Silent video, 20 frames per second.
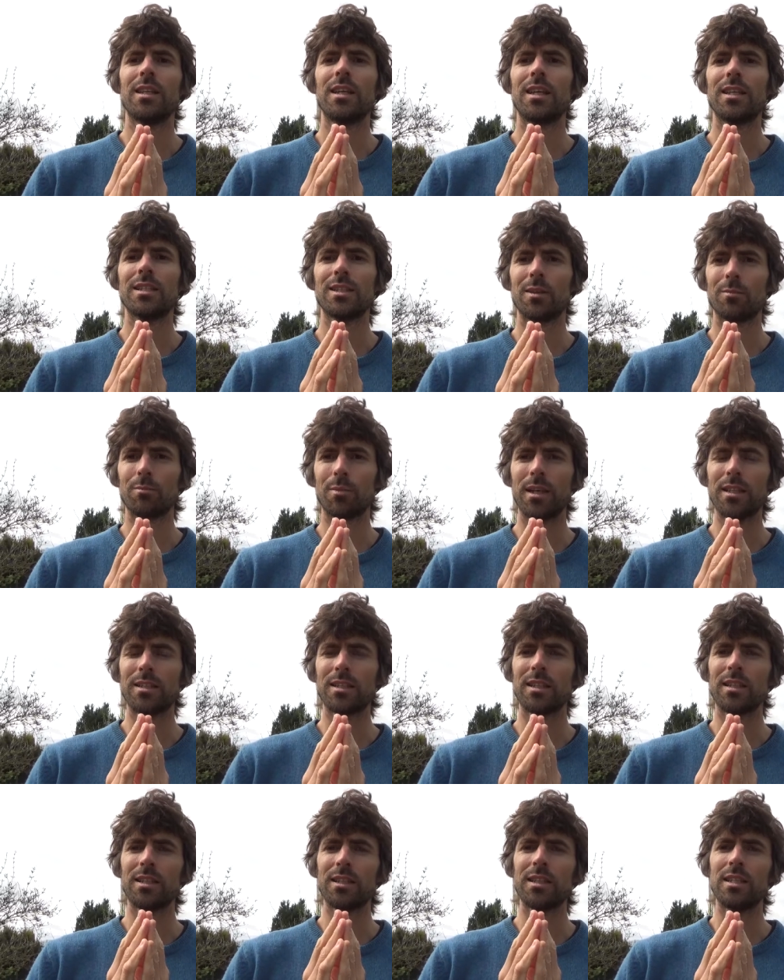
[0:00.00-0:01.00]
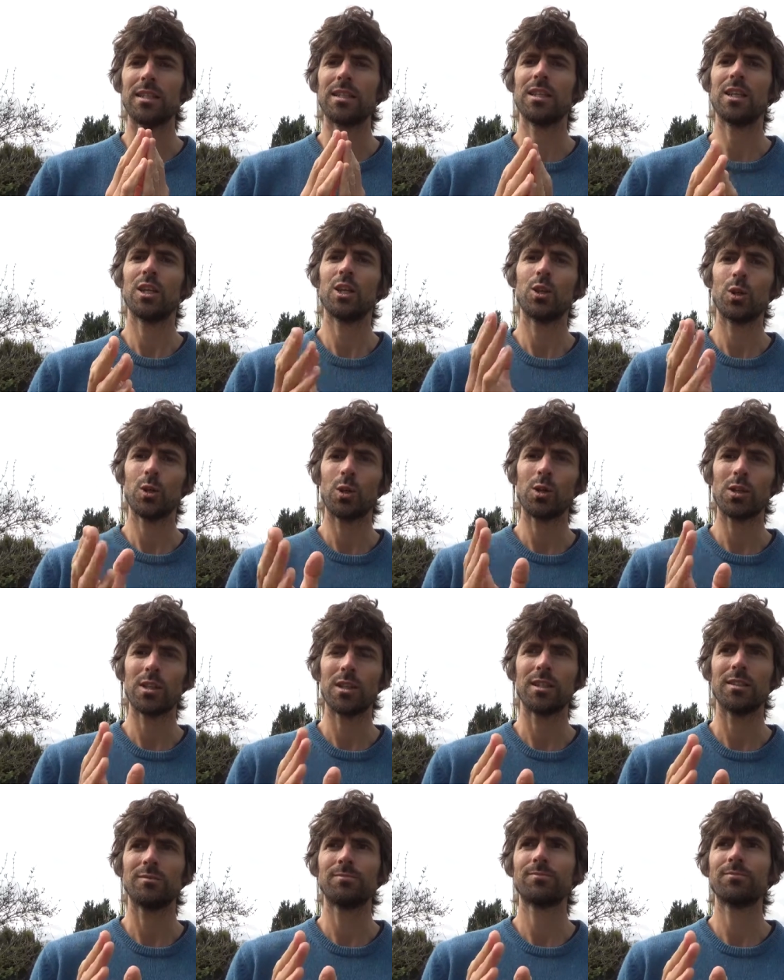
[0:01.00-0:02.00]
is that basically
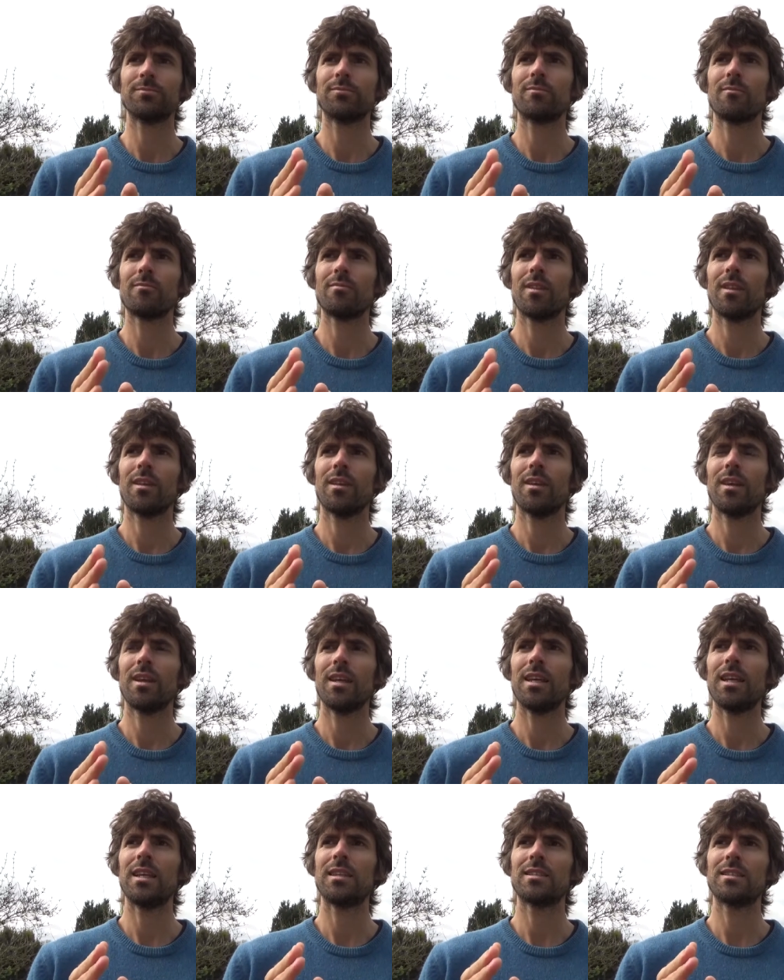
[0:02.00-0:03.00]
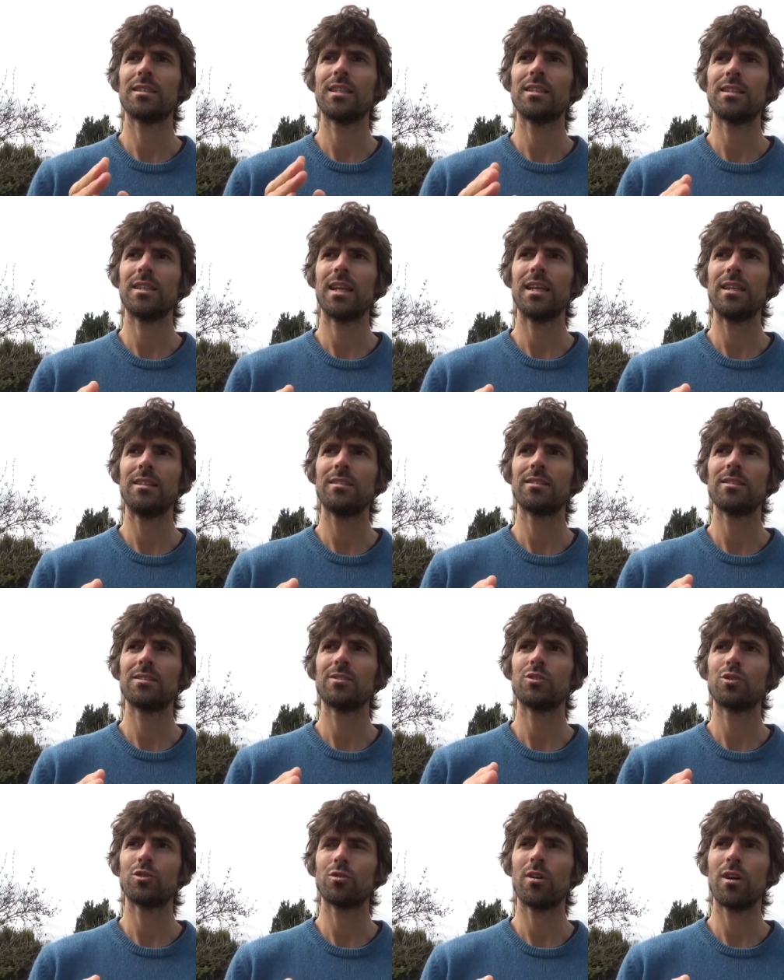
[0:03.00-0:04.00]
yoga is an innate
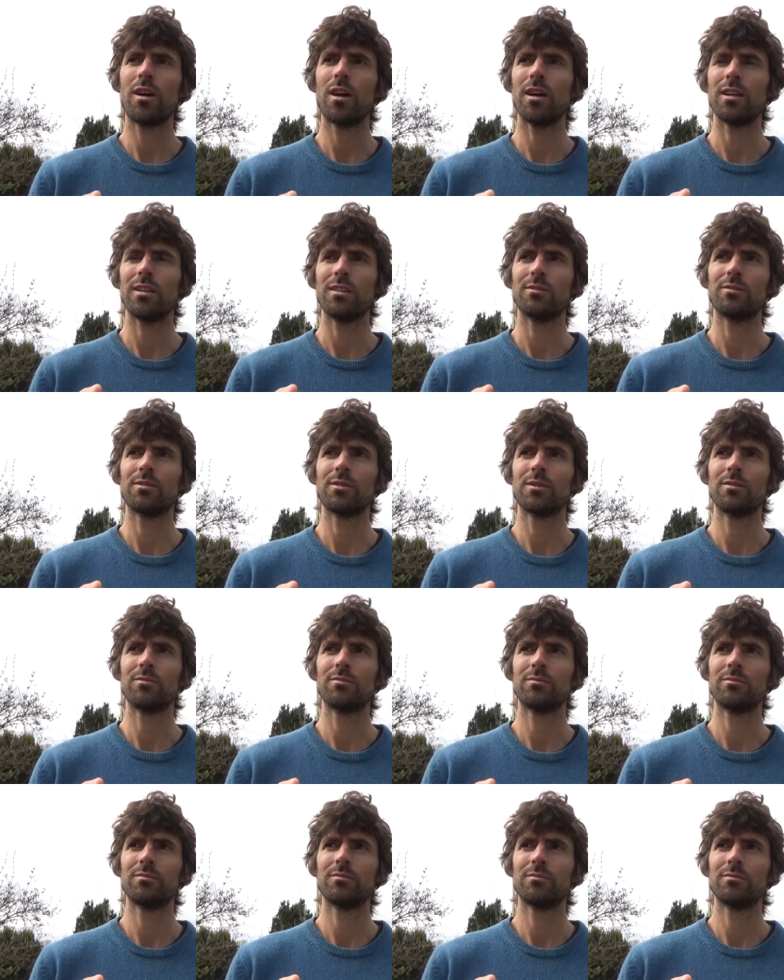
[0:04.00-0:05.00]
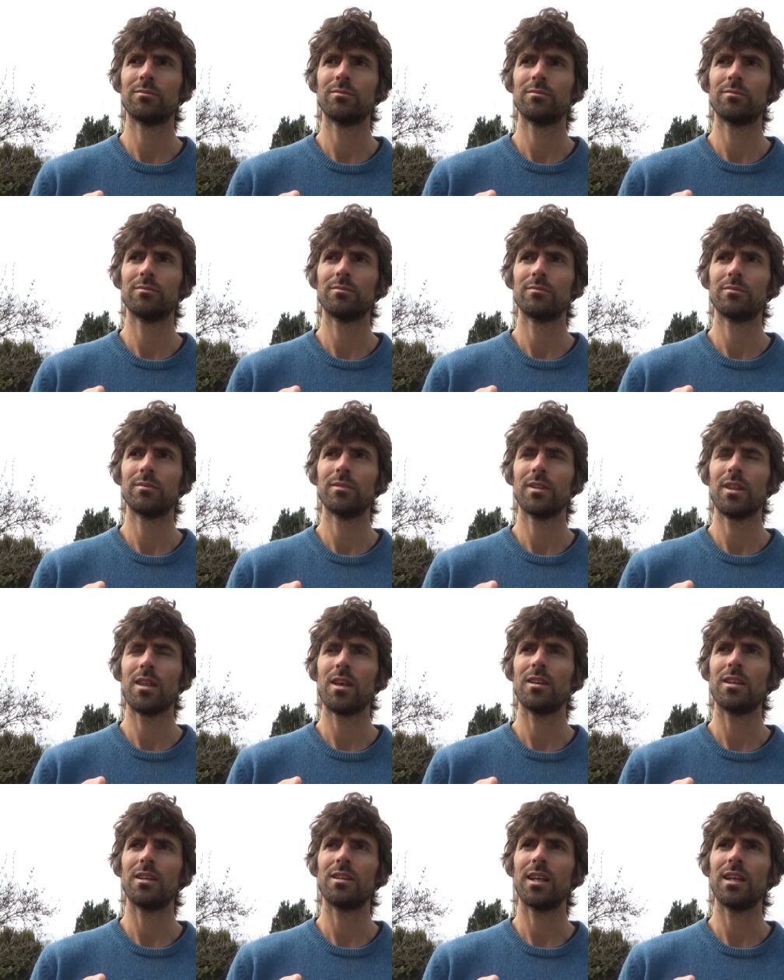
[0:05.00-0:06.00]
drive,
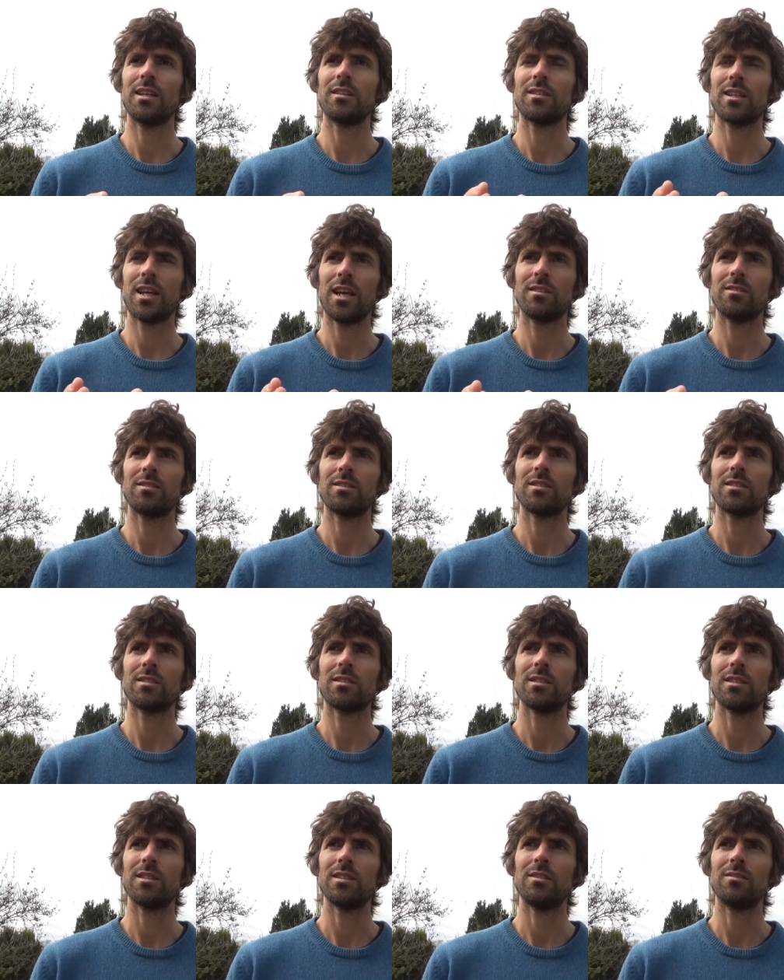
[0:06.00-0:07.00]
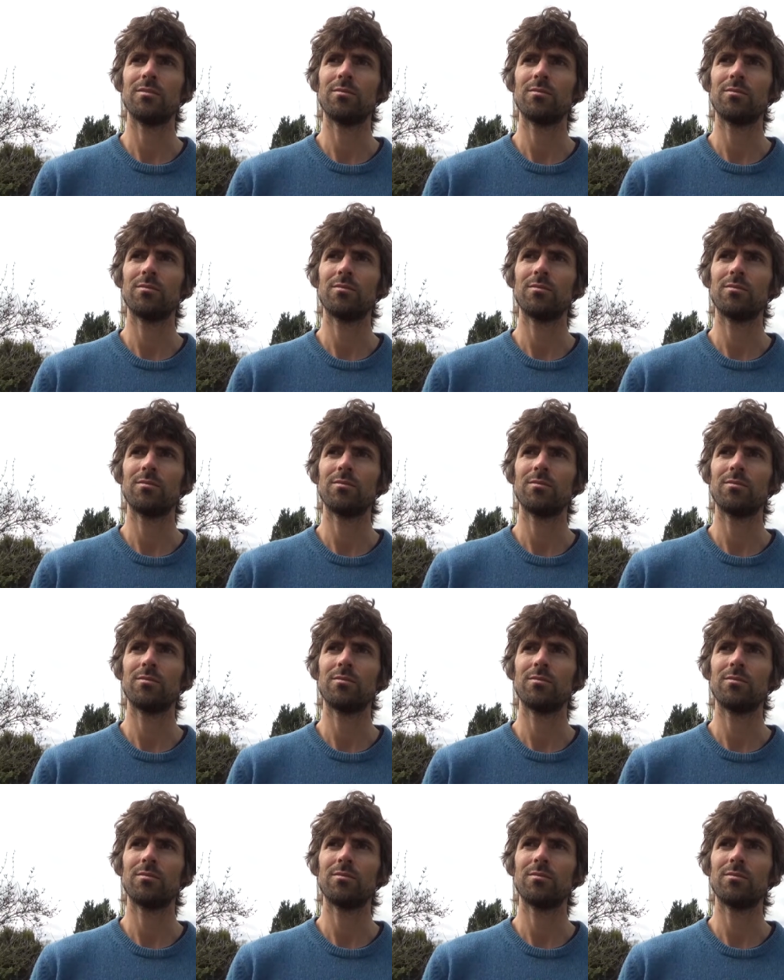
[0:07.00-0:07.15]
an innate tendency,